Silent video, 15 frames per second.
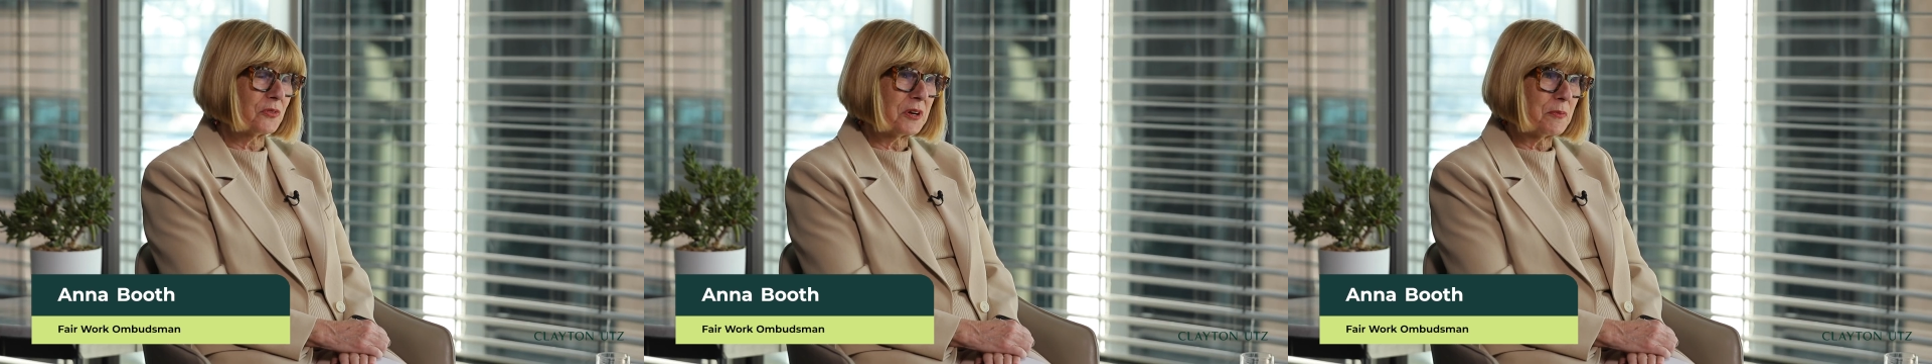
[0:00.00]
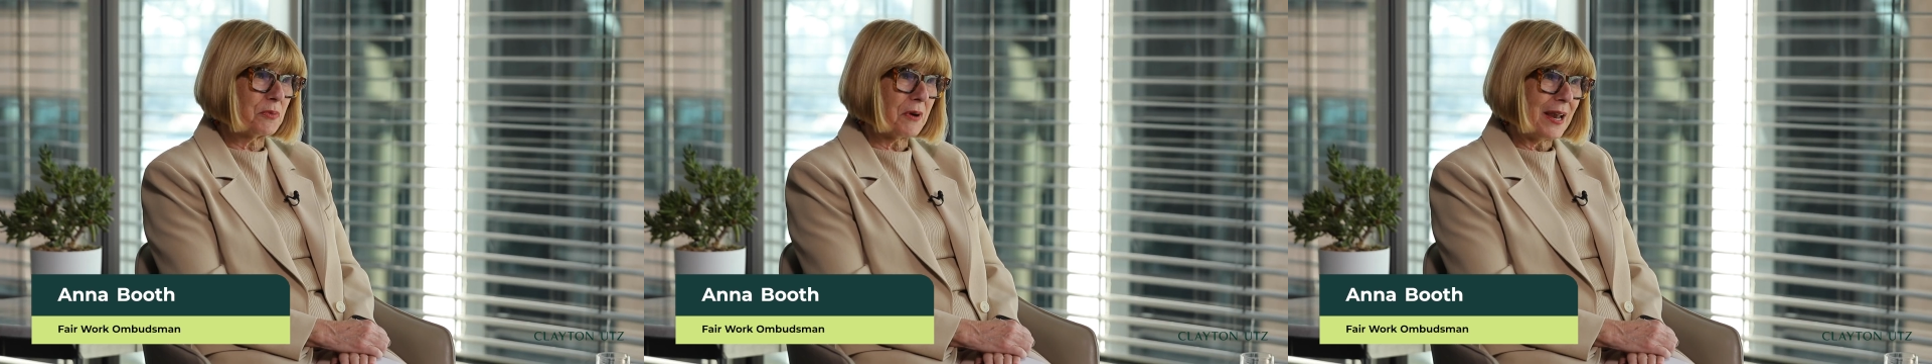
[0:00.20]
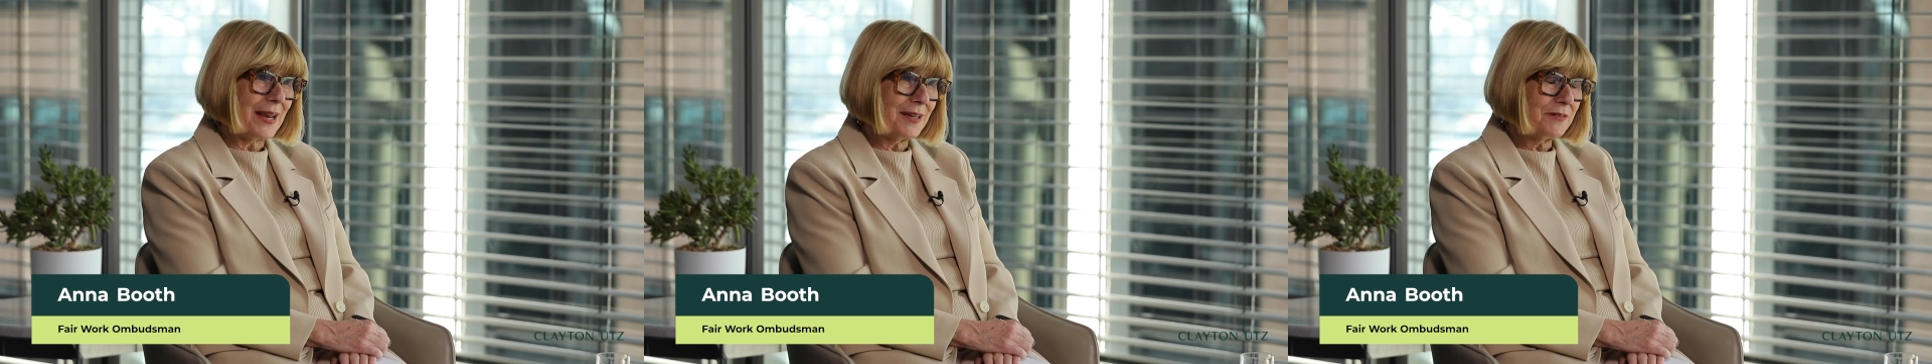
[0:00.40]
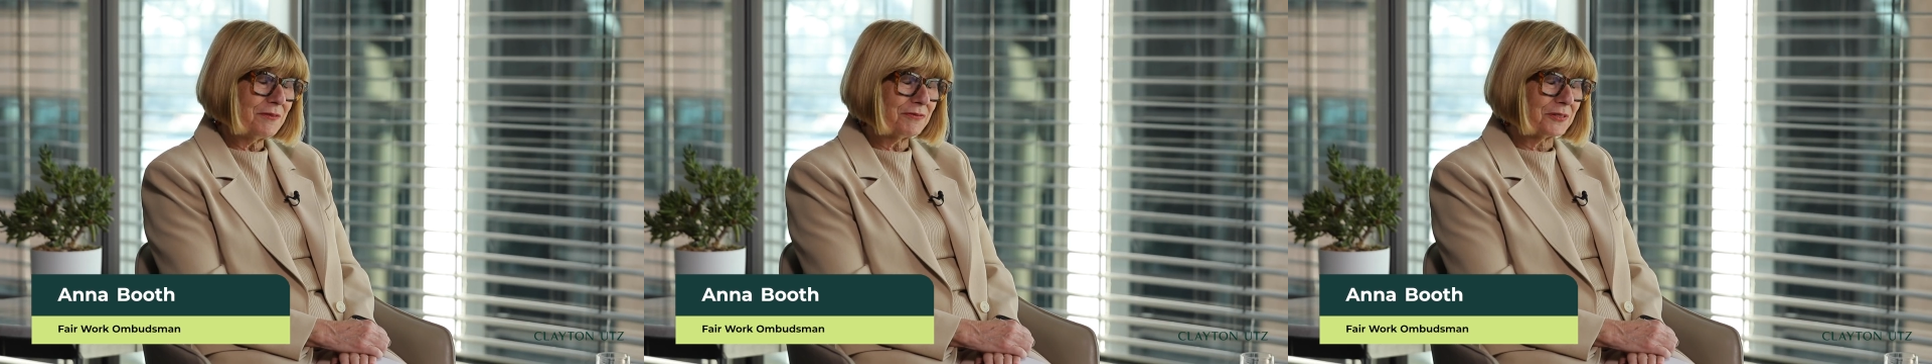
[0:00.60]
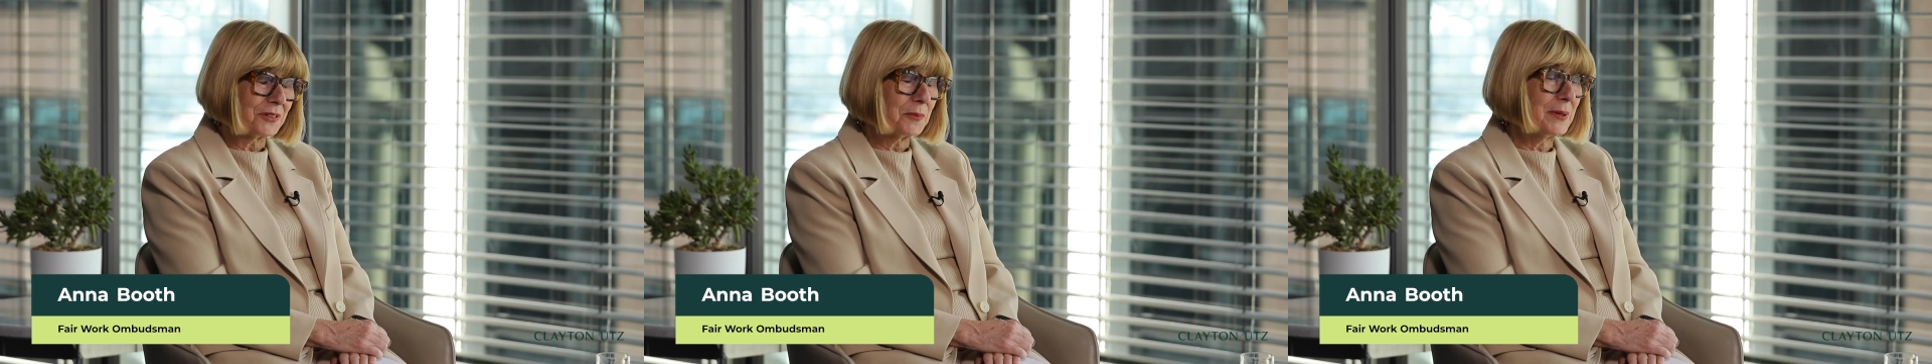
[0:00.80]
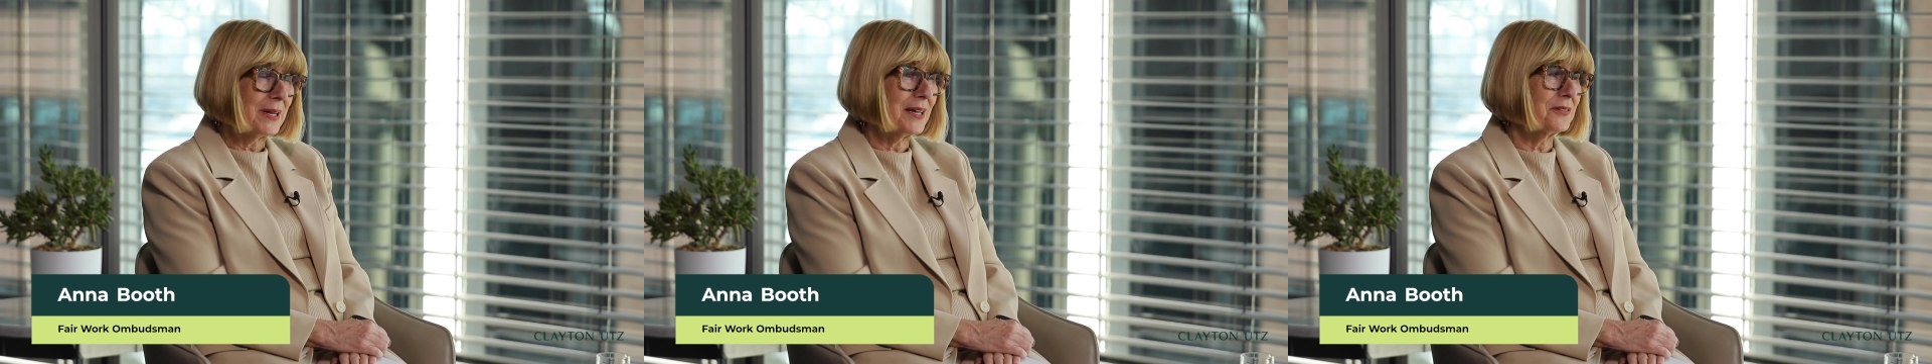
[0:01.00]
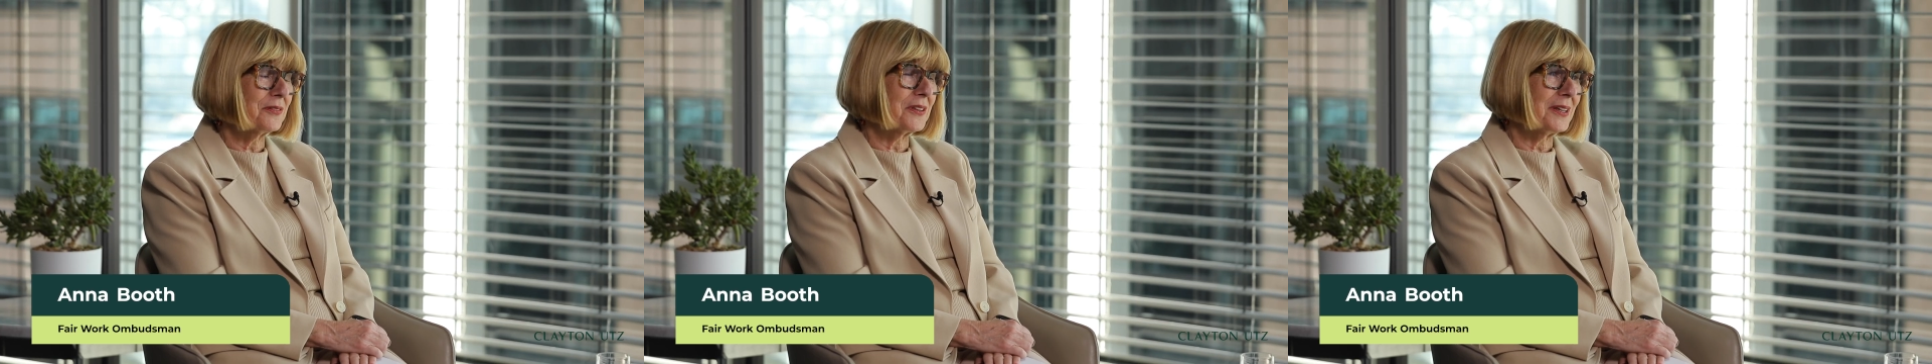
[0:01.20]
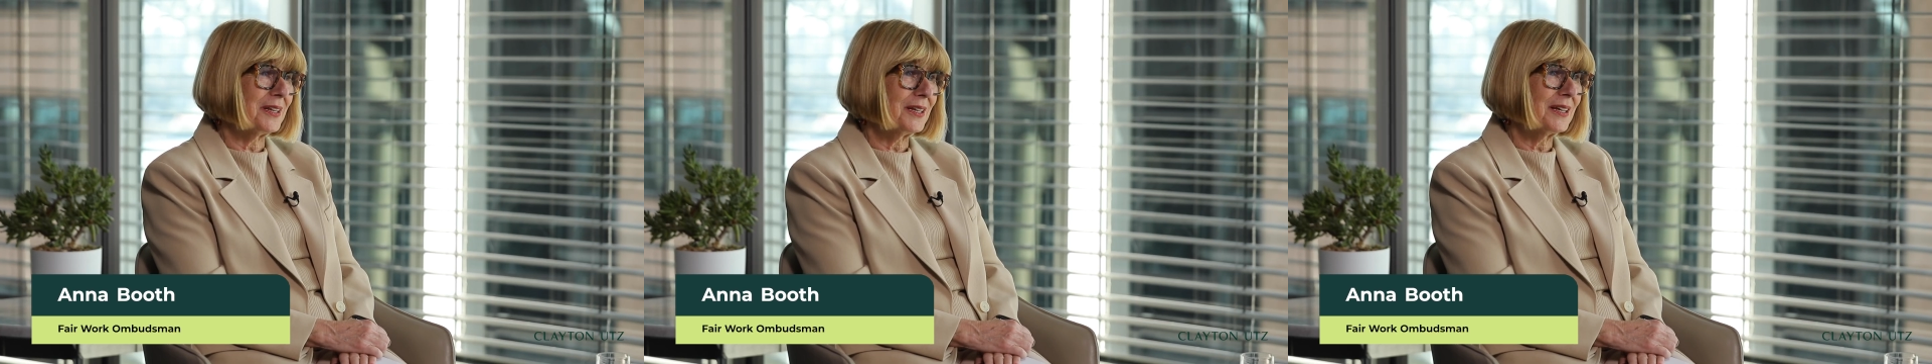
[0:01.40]
very brave on the part
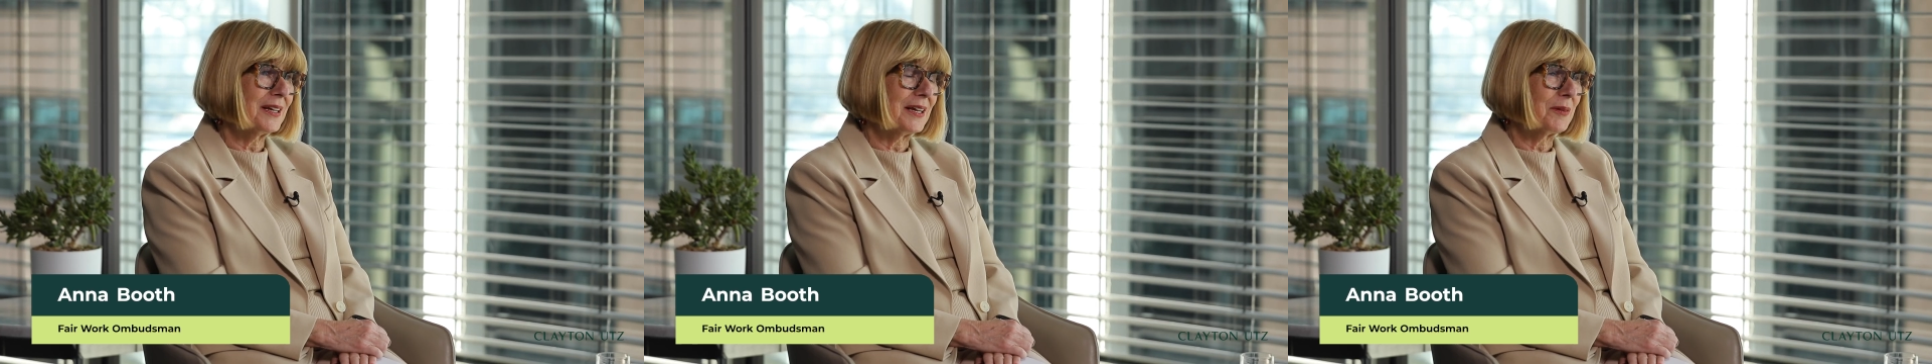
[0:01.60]
of the